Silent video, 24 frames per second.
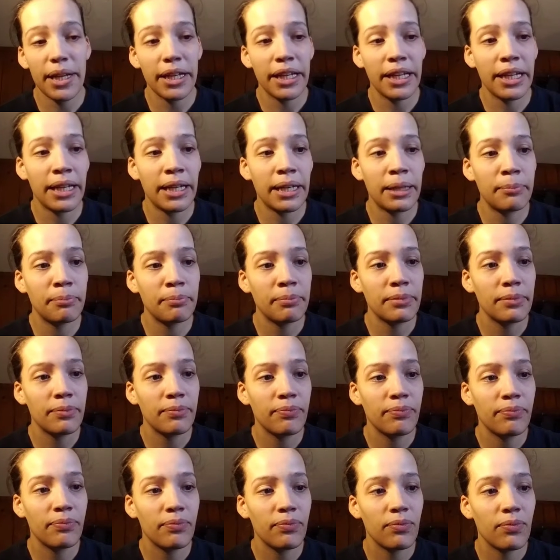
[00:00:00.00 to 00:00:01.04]

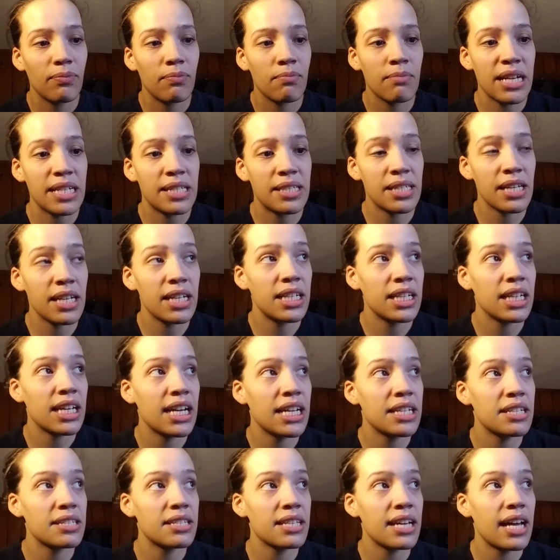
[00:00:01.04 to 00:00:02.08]
my son and
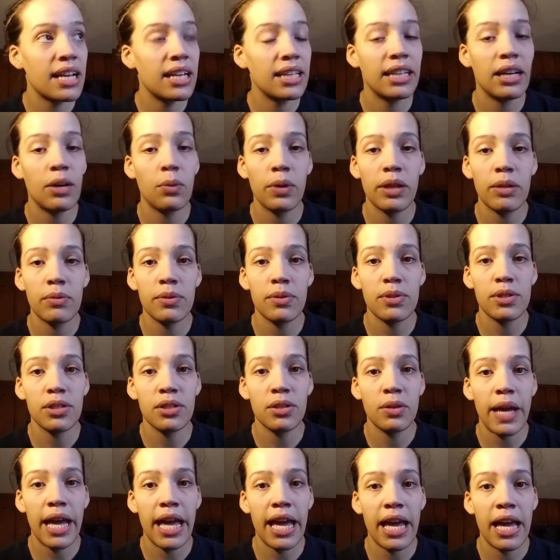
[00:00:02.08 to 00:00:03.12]
I decided that we will
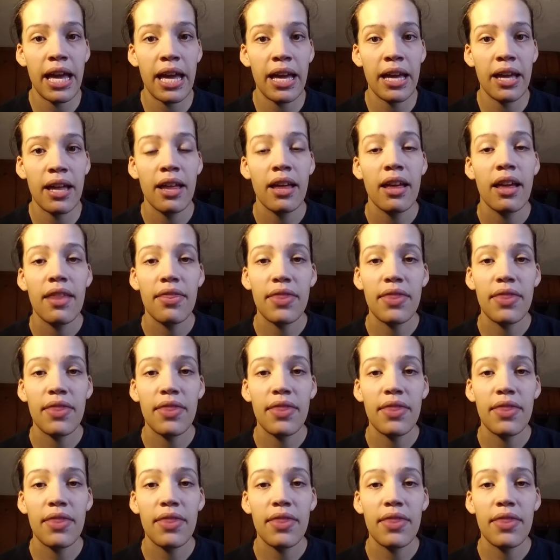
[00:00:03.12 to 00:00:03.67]
do a